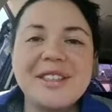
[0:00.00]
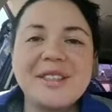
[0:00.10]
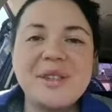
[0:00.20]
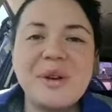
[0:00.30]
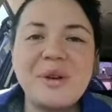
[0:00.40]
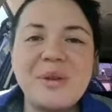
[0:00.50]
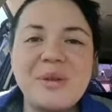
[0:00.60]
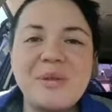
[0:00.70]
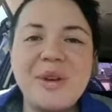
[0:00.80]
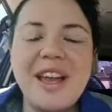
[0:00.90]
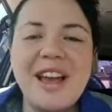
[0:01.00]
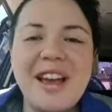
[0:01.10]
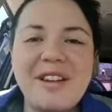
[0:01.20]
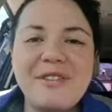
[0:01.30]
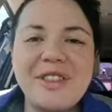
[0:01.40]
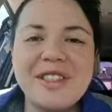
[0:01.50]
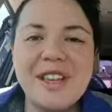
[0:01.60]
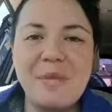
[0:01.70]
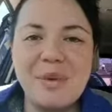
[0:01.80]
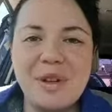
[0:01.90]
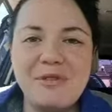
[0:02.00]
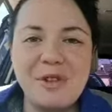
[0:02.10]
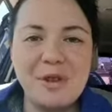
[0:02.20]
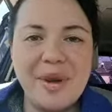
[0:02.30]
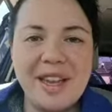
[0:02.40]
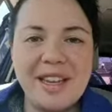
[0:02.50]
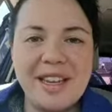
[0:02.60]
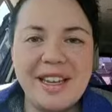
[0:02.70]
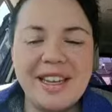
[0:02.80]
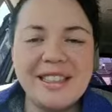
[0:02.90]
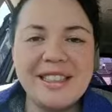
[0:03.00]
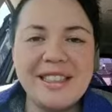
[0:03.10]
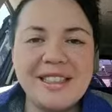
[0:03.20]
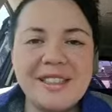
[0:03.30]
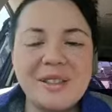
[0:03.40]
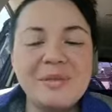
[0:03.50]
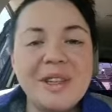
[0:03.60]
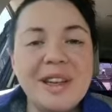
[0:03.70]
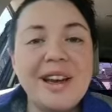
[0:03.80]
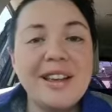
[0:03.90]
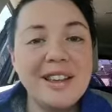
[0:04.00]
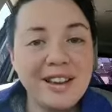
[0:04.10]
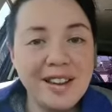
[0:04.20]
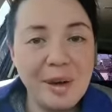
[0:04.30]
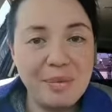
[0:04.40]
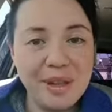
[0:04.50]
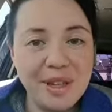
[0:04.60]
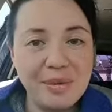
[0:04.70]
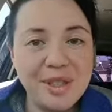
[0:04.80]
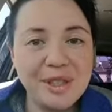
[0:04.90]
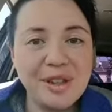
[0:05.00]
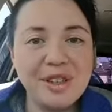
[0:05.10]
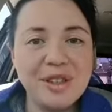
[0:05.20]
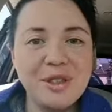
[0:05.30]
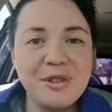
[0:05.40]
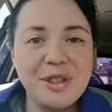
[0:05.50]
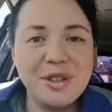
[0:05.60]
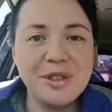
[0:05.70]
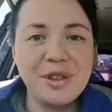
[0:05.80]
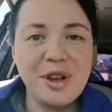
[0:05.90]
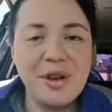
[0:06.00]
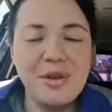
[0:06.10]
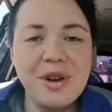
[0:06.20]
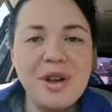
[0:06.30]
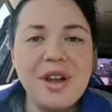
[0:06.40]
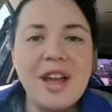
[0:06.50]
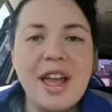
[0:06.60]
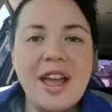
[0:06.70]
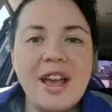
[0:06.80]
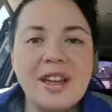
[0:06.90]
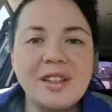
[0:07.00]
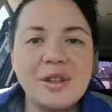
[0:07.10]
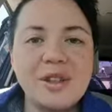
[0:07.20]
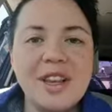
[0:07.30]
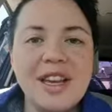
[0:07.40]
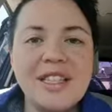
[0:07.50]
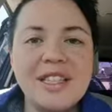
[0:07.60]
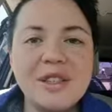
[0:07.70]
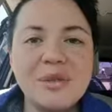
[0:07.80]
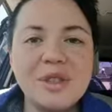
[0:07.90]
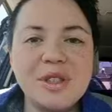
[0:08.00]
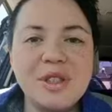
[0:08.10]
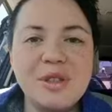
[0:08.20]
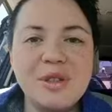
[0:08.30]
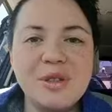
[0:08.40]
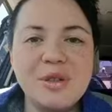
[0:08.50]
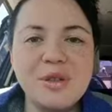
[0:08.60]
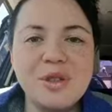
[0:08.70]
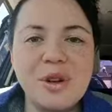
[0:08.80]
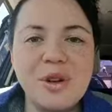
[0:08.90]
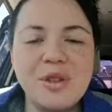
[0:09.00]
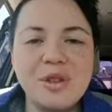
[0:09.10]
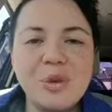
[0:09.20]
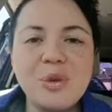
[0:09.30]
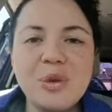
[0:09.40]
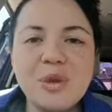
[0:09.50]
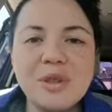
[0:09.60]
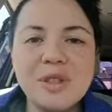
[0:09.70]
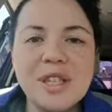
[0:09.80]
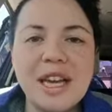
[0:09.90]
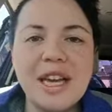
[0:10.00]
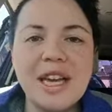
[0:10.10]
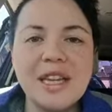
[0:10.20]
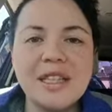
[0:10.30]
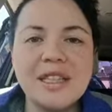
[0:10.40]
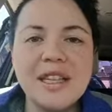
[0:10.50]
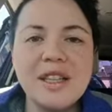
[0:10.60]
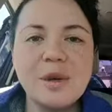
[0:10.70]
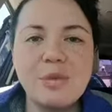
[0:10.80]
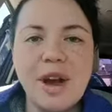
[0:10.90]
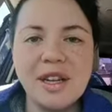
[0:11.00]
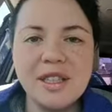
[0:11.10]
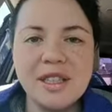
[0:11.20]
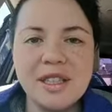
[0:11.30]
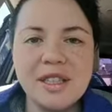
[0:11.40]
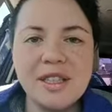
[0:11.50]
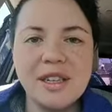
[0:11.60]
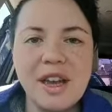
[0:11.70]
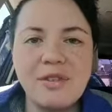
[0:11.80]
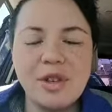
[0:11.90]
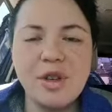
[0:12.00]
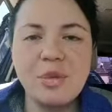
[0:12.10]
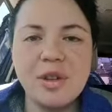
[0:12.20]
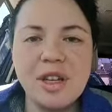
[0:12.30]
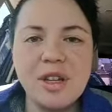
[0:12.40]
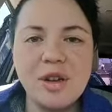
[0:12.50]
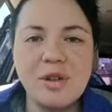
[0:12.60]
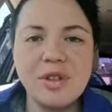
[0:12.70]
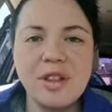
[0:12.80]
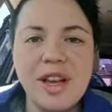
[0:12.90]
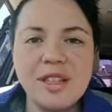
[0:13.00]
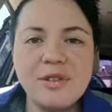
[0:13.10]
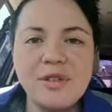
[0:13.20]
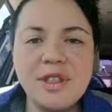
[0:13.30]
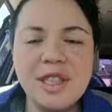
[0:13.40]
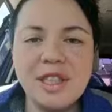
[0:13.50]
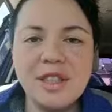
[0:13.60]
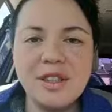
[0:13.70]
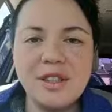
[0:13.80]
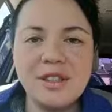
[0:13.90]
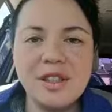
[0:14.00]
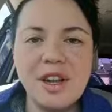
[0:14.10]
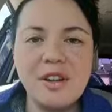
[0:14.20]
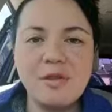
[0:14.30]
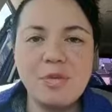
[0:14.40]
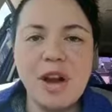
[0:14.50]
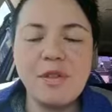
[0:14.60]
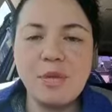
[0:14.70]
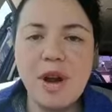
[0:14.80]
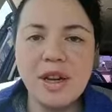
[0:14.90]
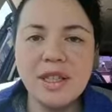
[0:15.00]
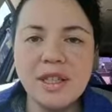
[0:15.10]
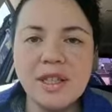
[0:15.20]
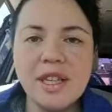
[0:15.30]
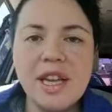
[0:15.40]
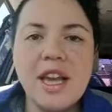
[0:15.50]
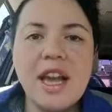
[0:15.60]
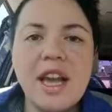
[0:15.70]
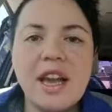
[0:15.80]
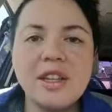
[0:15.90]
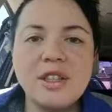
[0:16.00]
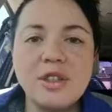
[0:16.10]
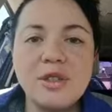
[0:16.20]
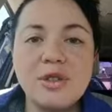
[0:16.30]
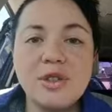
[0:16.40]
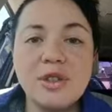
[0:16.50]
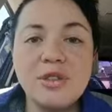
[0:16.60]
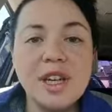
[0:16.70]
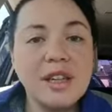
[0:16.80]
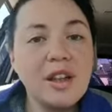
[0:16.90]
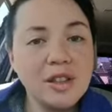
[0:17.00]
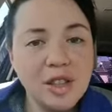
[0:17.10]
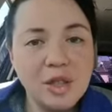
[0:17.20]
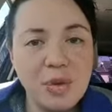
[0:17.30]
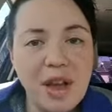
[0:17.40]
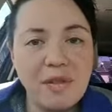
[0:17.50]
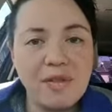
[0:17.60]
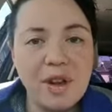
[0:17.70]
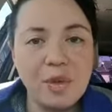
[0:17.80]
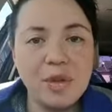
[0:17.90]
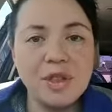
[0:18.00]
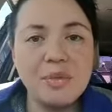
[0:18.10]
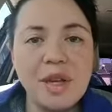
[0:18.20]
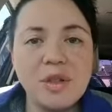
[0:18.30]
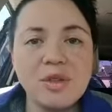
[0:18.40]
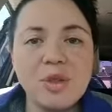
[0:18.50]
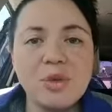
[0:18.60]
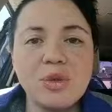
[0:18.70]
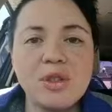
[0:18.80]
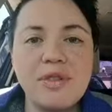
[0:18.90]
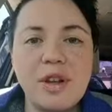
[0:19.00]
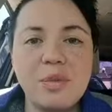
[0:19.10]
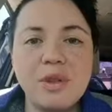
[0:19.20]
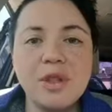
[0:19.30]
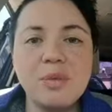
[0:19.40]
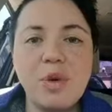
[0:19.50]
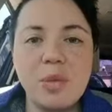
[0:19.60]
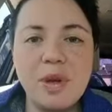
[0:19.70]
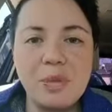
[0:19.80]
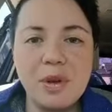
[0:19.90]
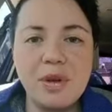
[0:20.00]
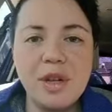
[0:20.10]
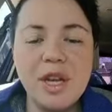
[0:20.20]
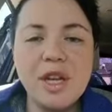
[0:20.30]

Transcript: So we have this company, Full Awakening. It's still a young company. We started it 2 years ago, and the idea was to use all the tools and the practices that I've accumulated over the last 15 years of private practice and to use the new technologies we have available to make those tools available to more people.